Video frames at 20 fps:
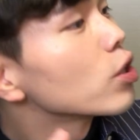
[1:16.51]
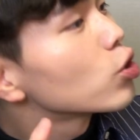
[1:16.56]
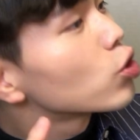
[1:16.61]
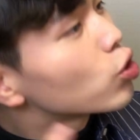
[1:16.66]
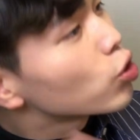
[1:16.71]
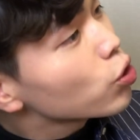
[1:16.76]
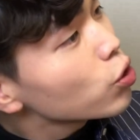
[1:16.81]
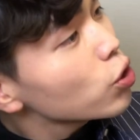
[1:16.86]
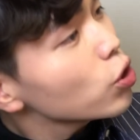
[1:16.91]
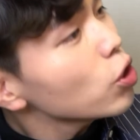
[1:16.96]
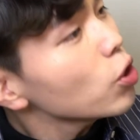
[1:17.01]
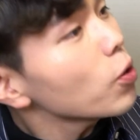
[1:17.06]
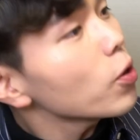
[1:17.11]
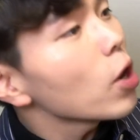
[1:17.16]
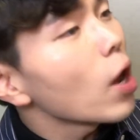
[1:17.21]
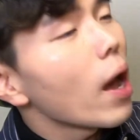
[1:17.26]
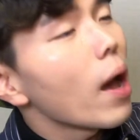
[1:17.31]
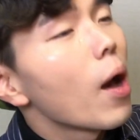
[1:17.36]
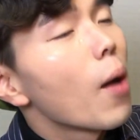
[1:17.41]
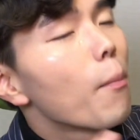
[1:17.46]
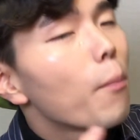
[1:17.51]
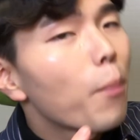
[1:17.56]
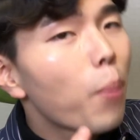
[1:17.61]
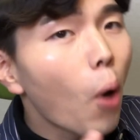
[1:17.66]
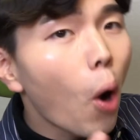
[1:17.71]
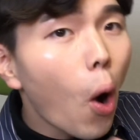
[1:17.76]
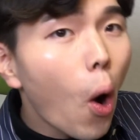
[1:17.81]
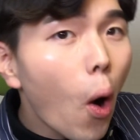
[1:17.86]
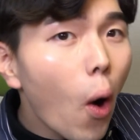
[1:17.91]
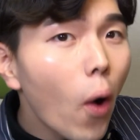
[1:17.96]

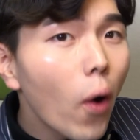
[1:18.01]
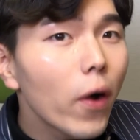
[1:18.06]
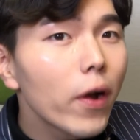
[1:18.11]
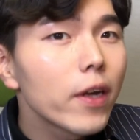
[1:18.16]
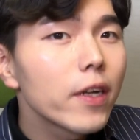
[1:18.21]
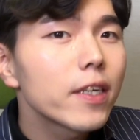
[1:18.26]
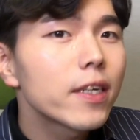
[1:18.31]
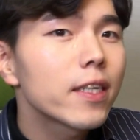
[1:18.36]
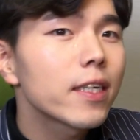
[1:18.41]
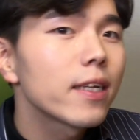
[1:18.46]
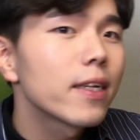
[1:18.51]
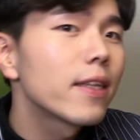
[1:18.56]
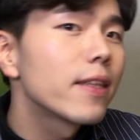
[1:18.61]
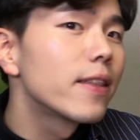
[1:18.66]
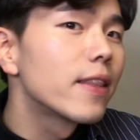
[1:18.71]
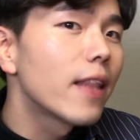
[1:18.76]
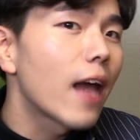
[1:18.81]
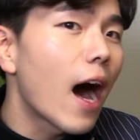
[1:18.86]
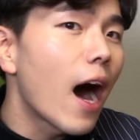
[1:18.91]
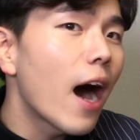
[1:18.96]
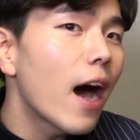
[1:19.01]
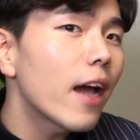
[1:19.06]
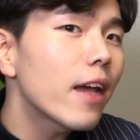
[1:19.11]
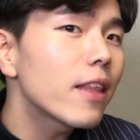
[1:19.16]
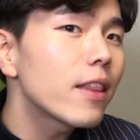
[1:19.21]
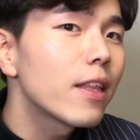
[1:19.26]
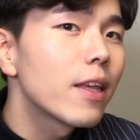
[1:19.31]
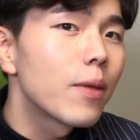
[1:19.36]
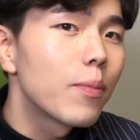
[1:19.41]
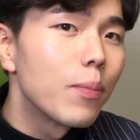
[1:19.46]

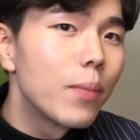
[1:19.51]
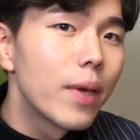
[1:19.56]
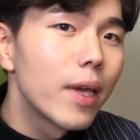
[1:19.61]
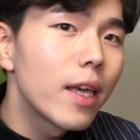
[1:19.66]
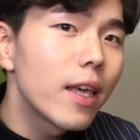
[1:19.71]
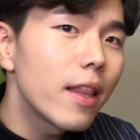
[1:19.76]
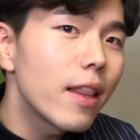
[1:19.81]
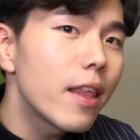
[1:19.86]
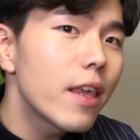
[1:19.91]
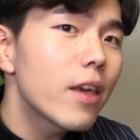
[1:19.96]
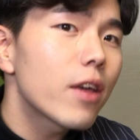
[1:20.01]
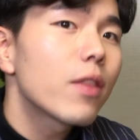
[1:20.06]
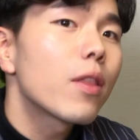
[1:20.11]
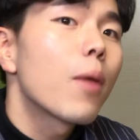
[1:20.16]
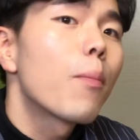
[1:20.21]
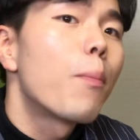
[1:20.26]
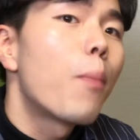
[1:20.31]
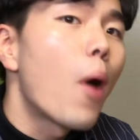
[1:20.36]
2.9 million